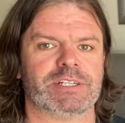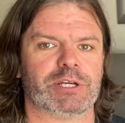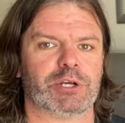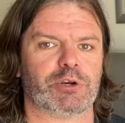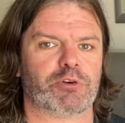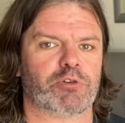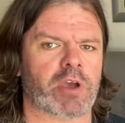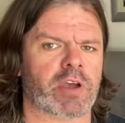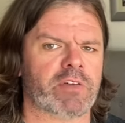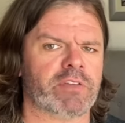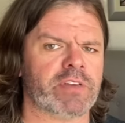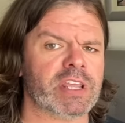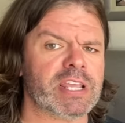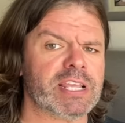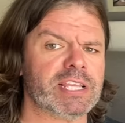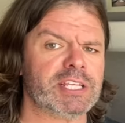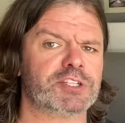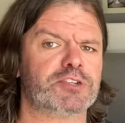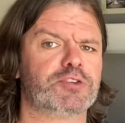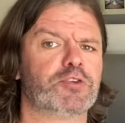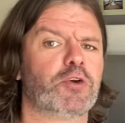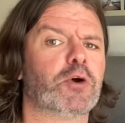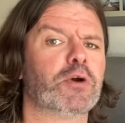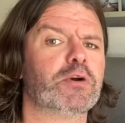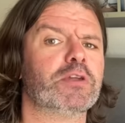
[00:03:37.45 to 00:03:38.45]
Gravity is
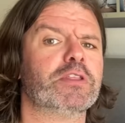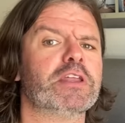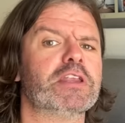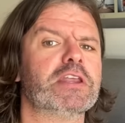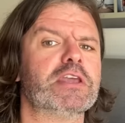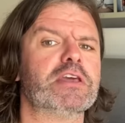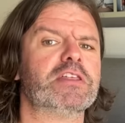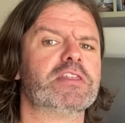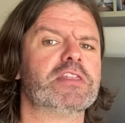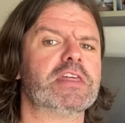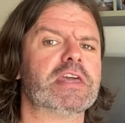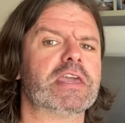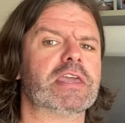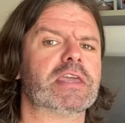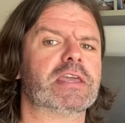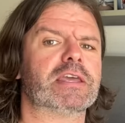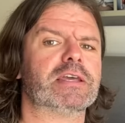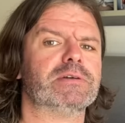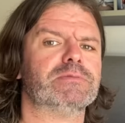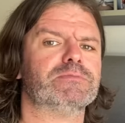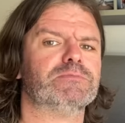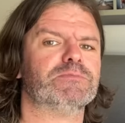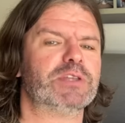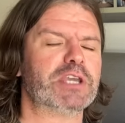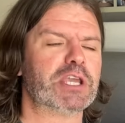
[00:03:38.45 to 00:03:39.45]
stronger than you think.
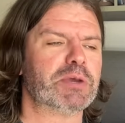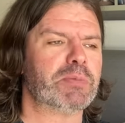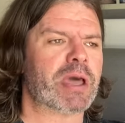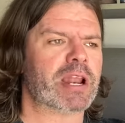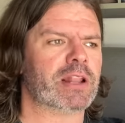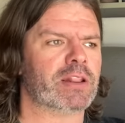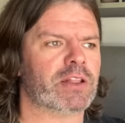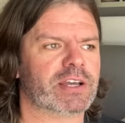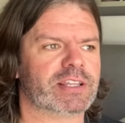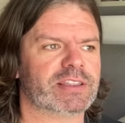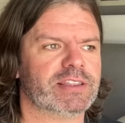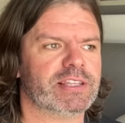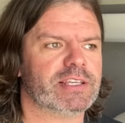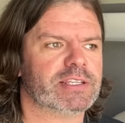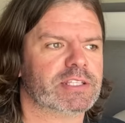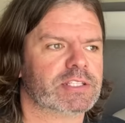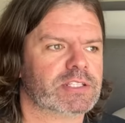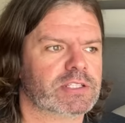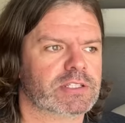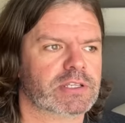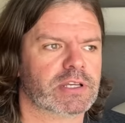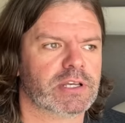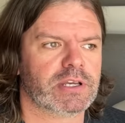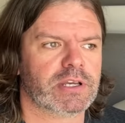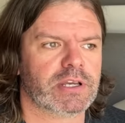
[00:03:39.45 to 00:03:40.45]
Think about it like
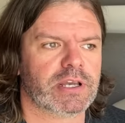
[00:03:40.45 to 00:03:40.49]
this.